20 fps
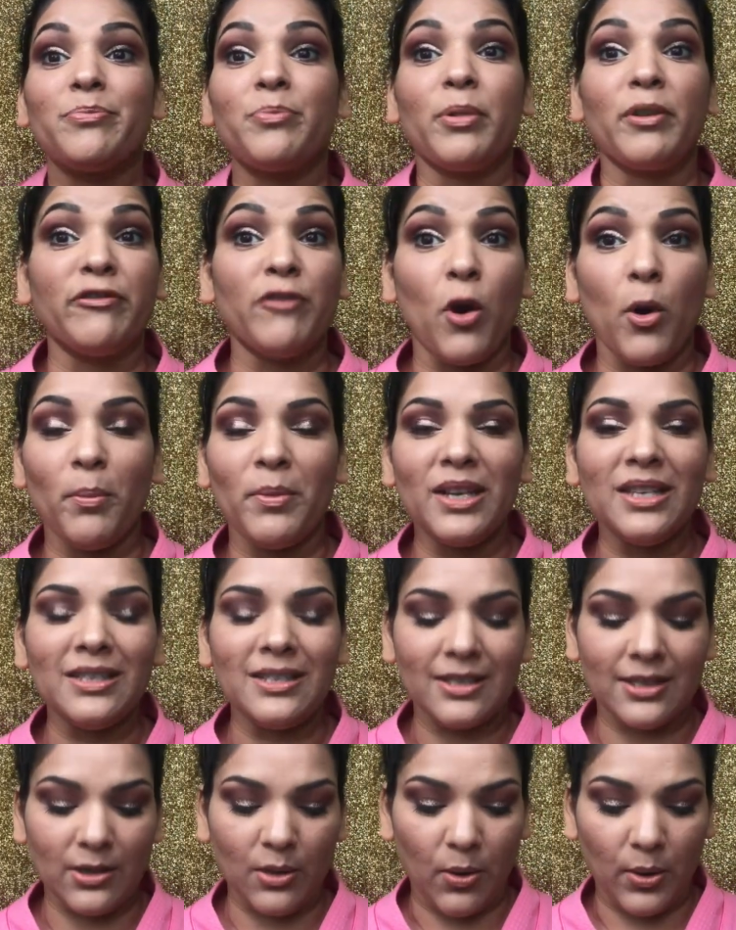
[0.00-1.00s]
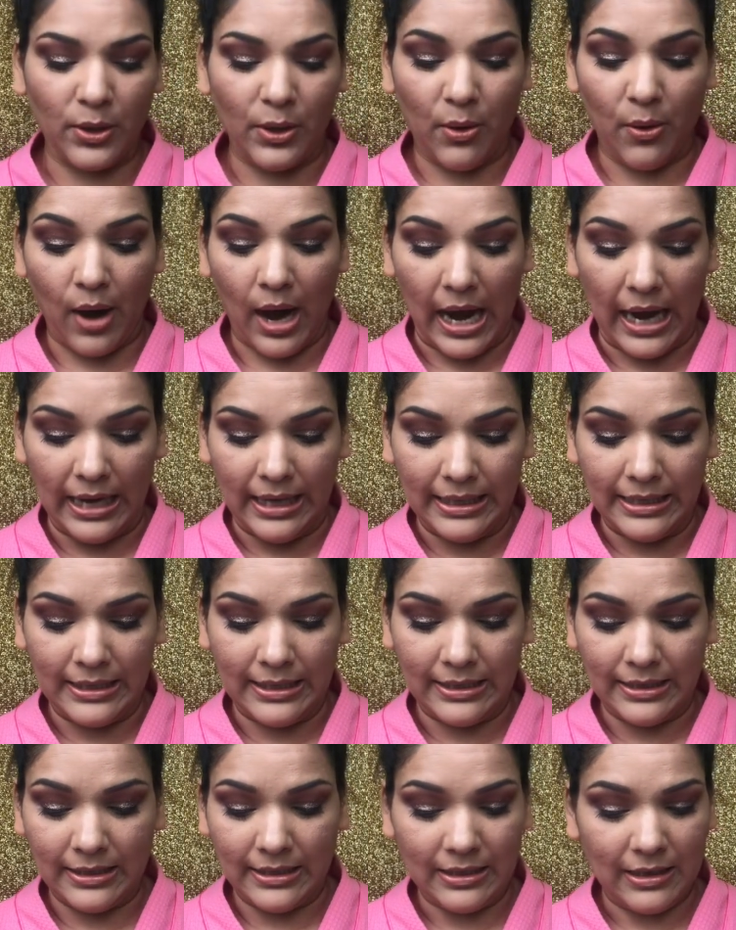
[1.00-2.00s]
performance on your
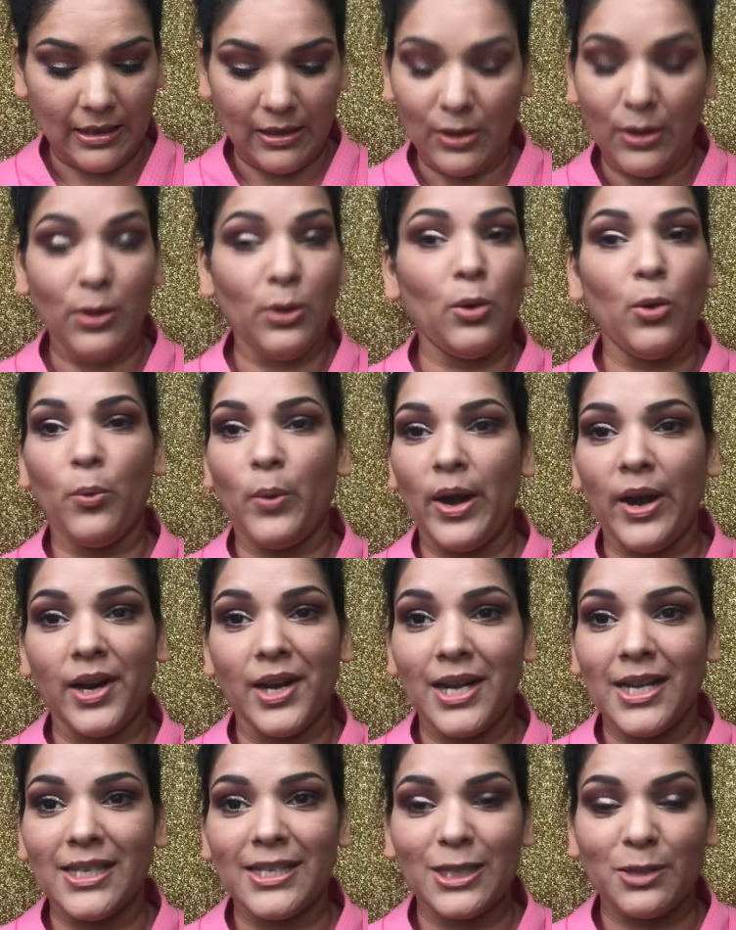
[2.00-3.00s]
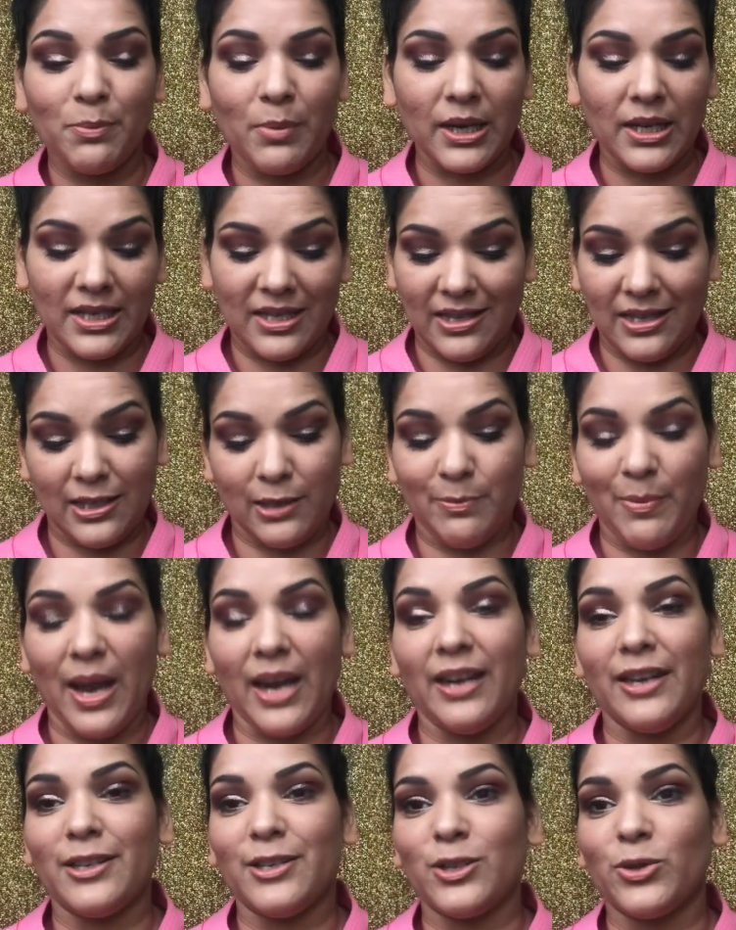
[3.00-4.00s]
eyes nowhere else but in this
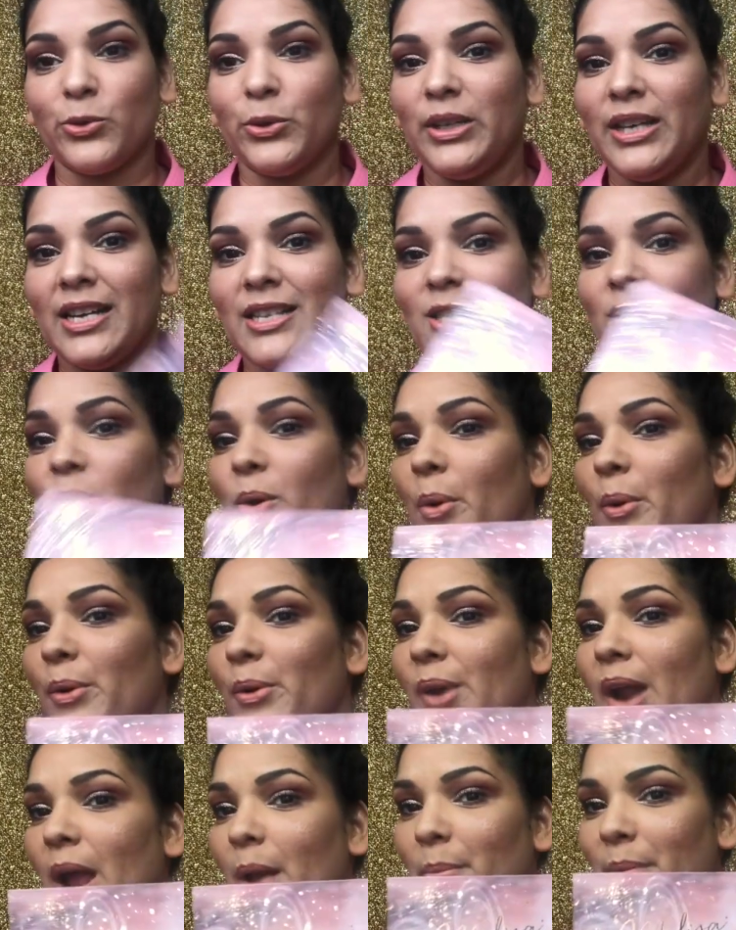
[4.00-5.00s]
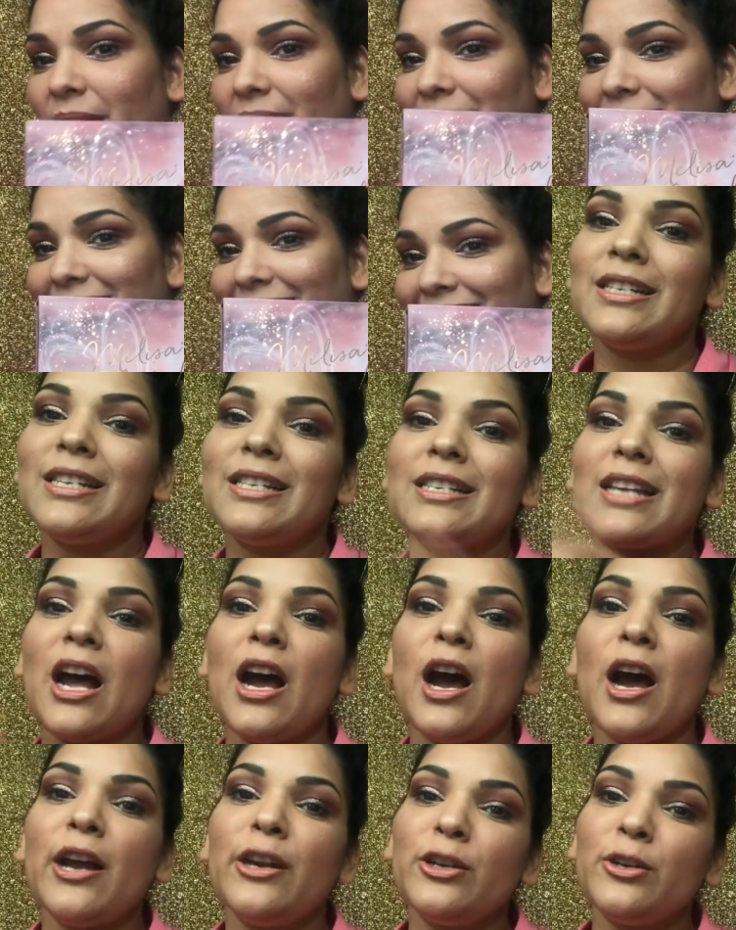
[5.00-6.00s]
palette. So yes, go grab it. This is
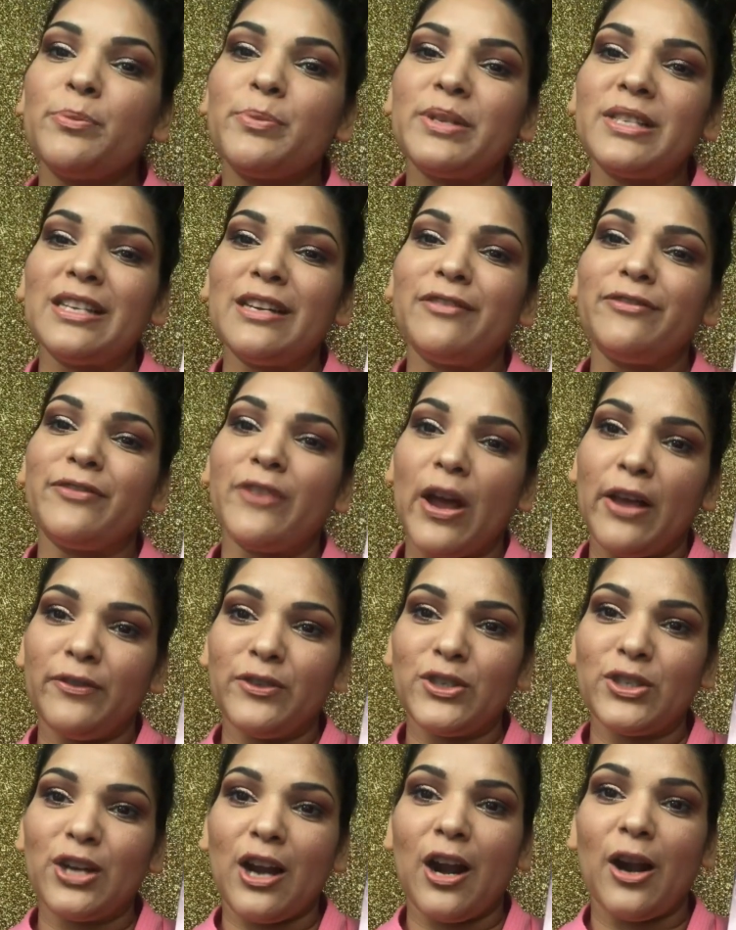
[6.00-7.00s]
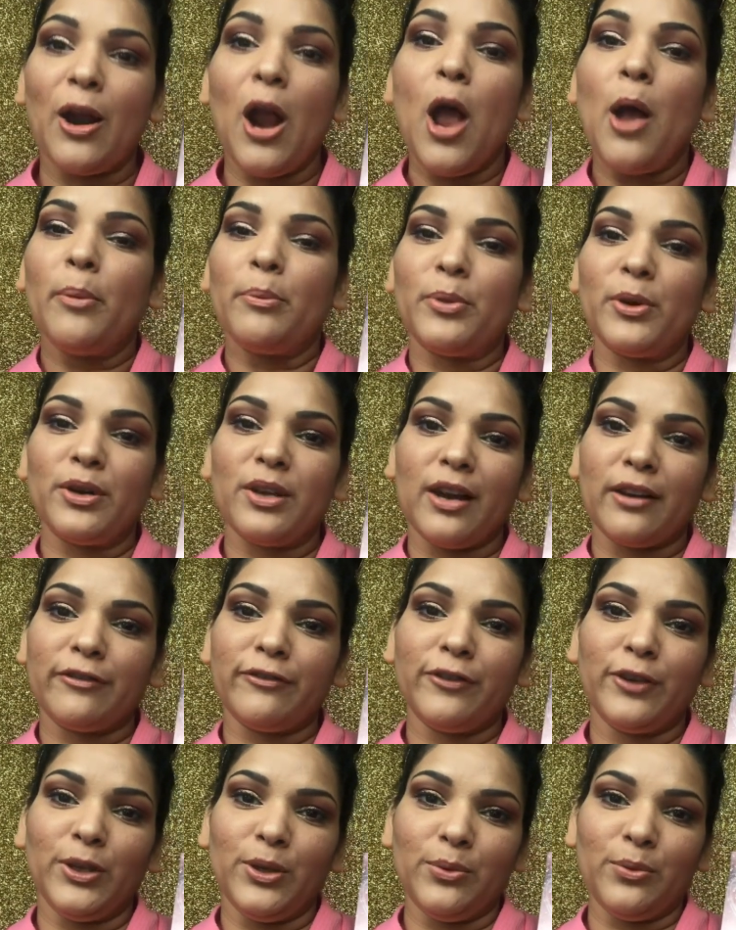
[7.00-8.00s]
100% 5-star product
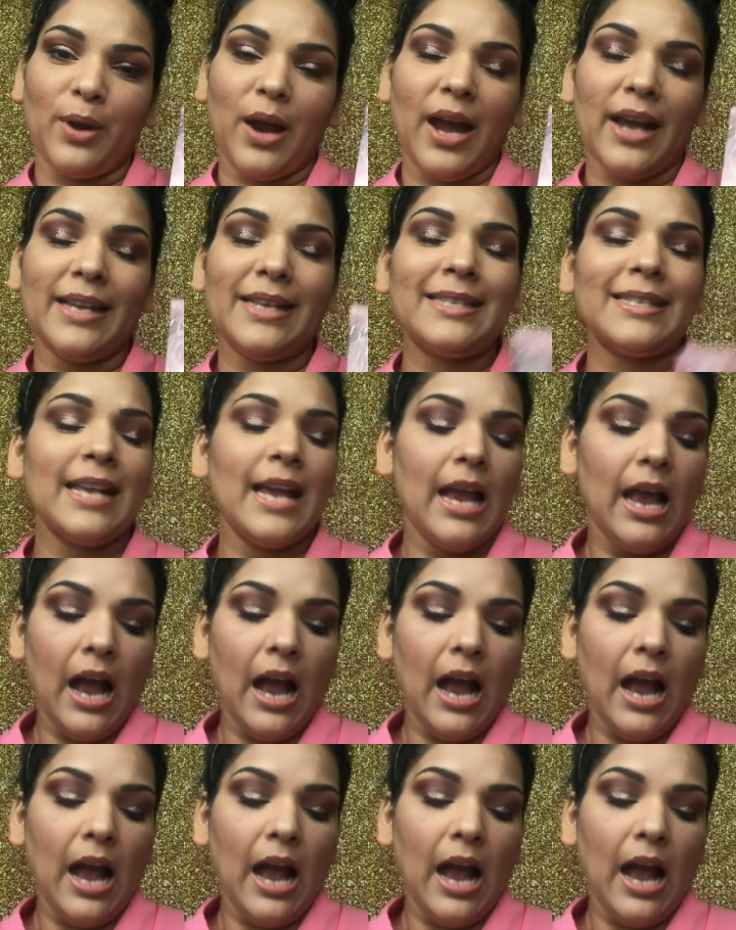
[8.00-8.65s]
for you guys.